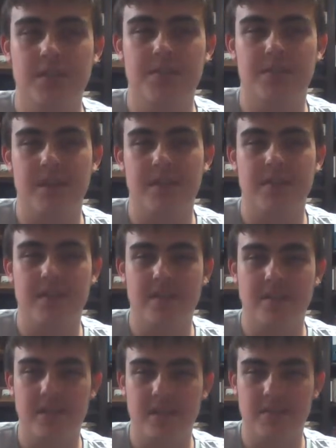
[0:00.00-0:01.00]
but there are
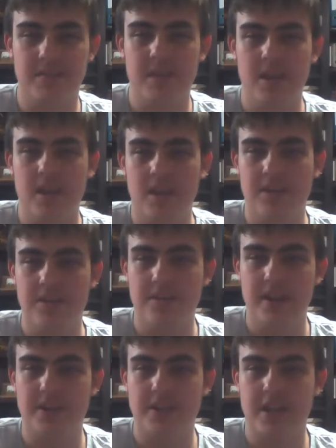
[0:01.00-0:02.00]
some from
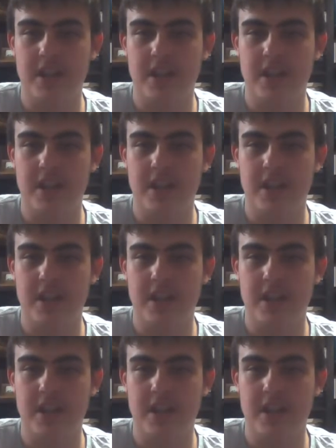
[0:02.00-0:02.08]
HK.